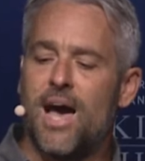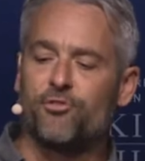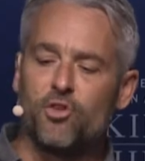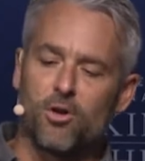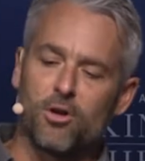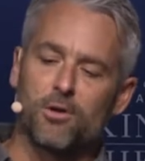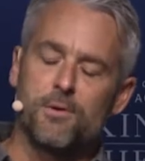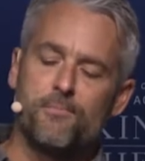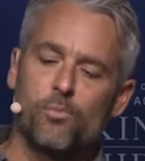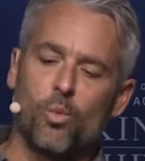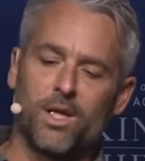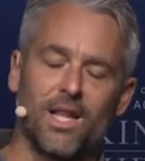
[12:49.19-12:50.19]
After
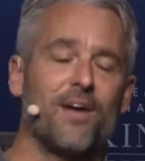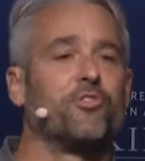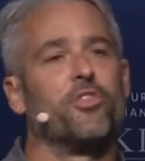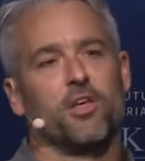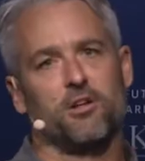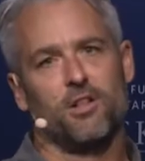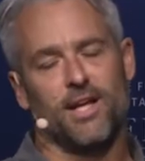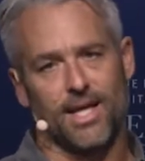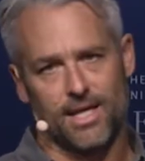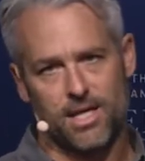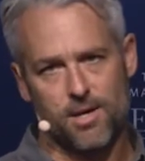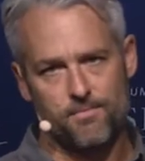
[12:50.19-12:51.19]
we left the
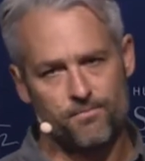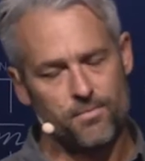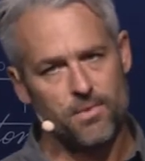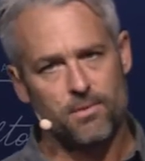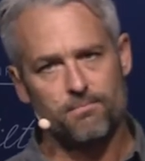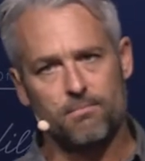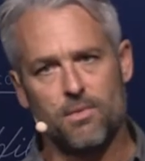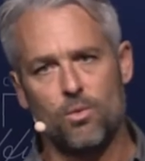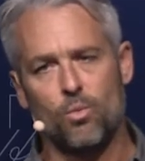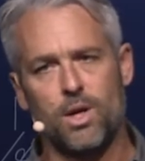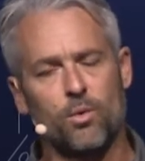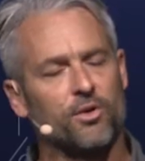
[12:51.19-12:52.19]
clinic,
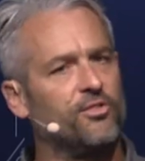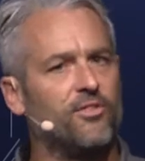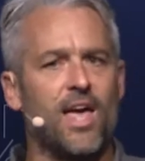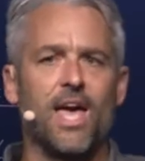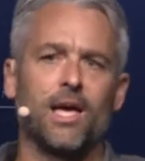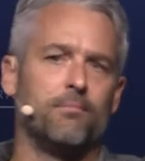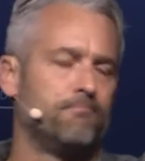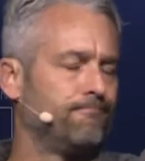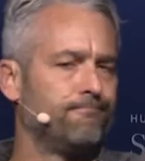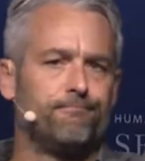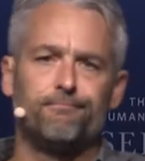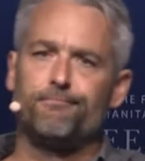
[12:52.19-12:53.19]
we were
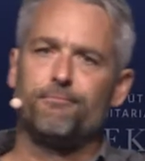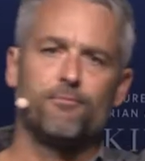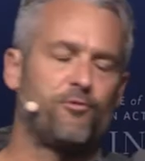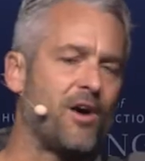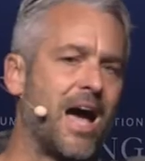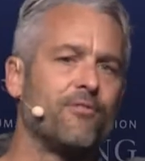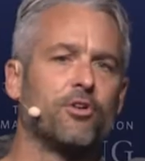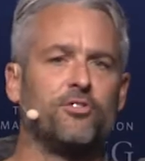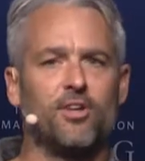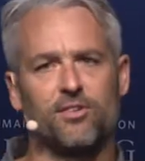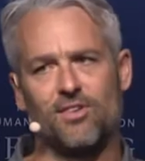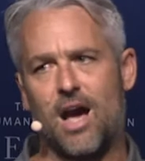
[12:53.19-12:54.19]
staying 5
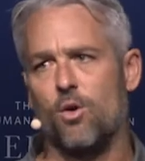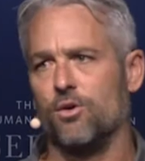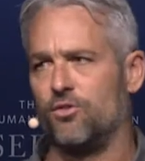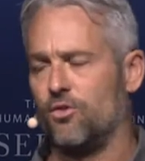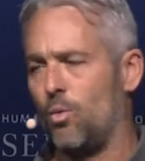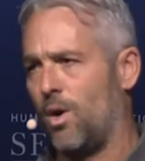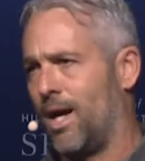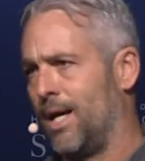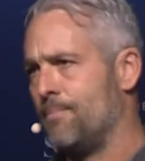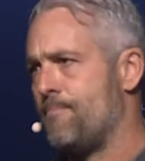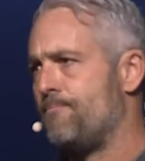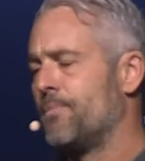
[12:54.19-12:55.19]
or 6 hours
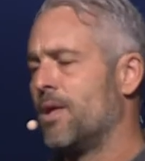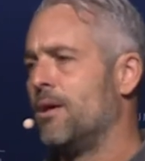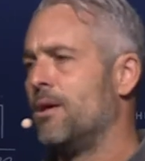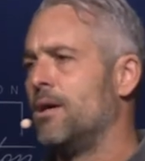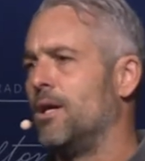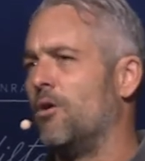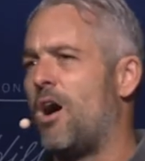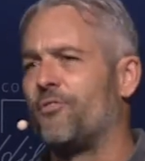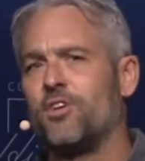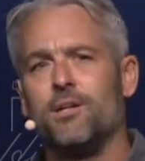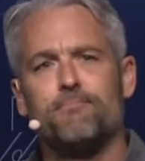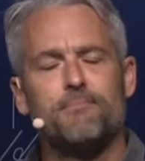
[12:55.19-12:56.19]
away. You know,
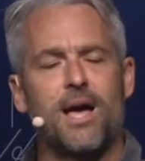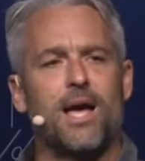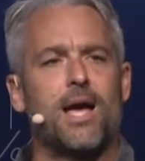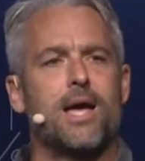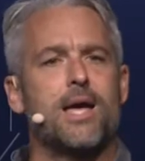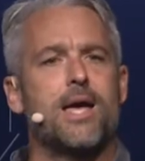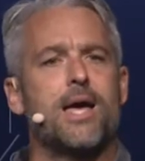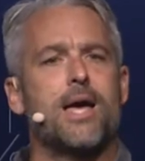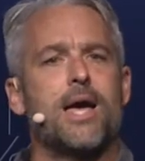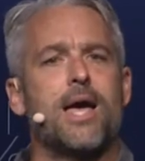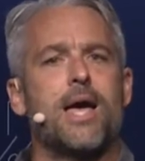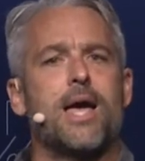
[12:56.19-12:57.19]
often
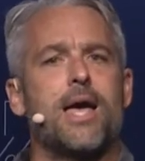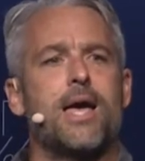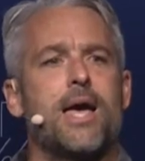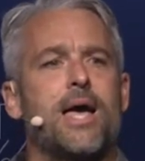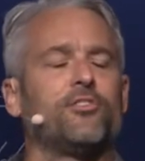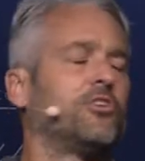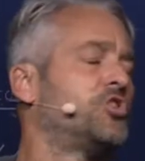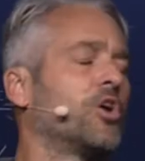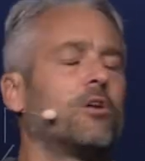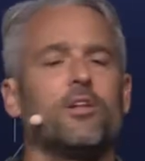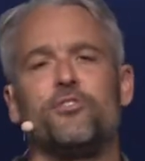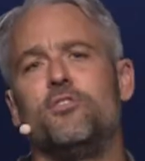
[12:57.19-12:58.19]
as a
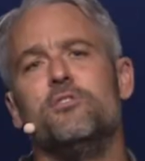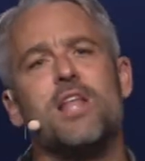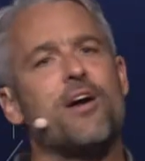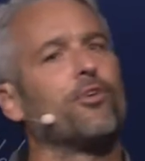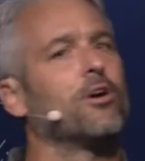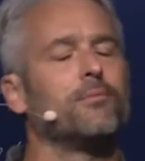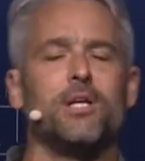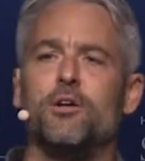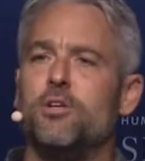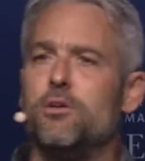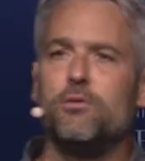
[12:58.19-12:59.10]
journalist, you never, you know,